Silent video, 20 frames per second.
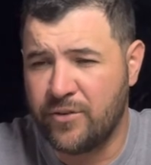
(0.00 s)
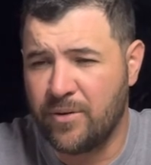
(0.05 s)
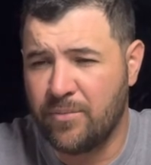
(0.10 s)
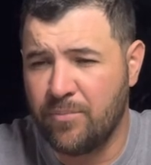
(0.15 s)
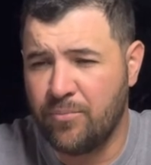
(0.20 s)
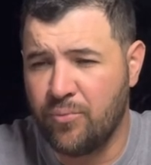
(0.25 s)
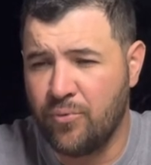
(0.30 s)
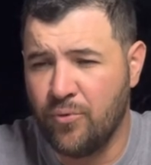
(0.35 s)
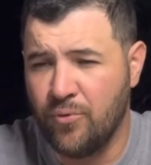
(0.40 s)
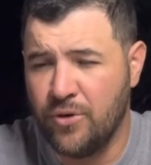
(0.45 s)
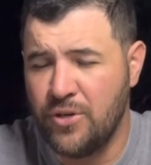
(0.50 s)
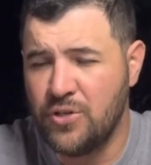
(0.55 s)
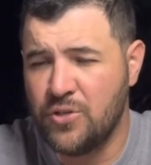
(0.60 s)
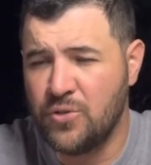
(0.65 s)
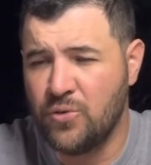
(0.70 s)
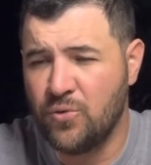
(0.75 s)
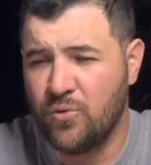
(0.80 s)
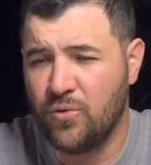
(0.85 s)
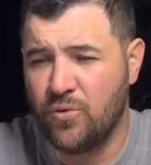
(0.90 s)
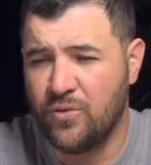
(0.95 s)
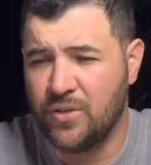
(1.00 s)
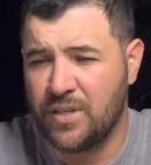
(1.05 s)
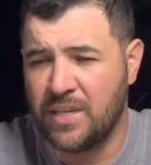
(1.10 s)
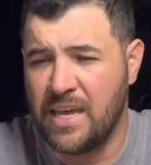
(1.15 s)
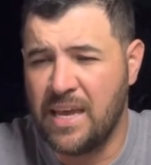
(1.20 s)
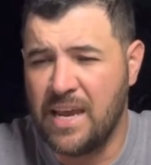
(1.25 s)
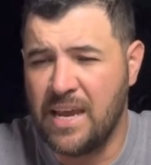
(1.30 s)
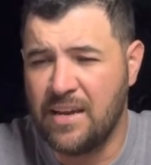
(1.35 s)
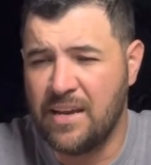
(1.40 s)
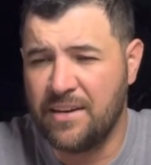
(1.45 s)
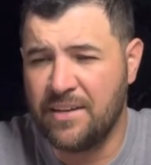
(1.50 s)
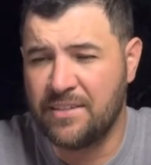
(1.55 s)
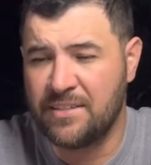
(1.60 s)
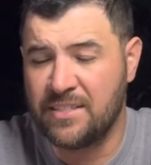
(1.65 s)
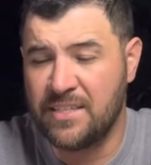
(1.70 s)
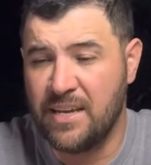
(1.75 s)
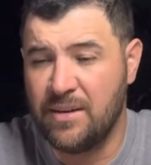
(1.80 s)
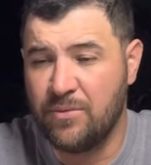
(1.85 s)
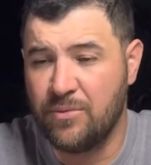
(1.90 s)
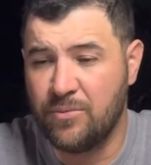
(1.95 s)
I'm pretty sure the can I
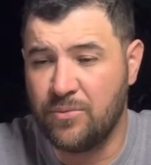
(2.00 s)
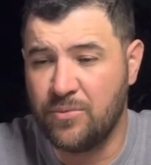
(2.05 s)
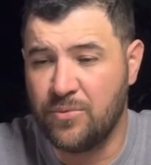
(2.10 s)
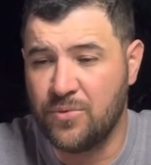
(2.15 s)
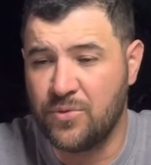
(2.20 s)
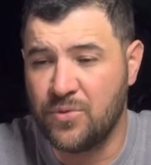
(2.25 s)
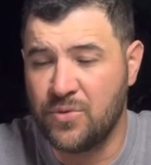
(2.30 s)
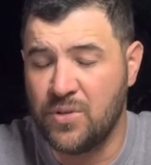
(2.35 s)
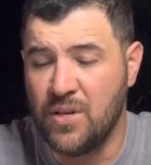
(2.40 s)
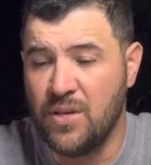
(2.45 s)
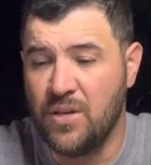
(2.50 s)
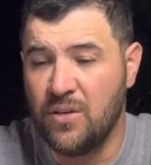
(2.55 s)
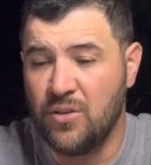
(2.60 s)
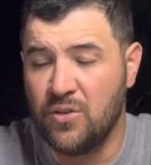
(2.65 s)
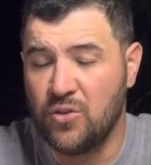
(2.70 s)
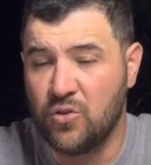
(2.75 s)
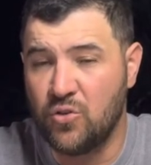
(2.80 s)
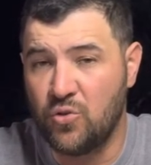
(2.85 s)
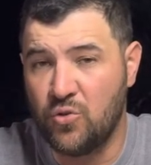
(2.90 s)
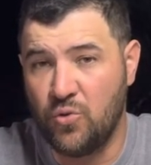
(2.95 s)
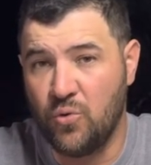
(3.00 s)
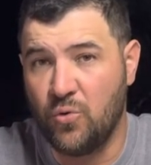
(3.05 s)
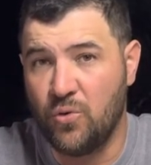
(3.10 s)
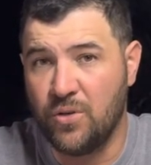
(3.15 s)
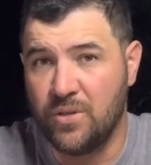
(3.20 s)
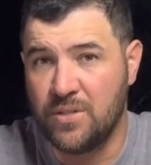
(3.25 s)
said it was good.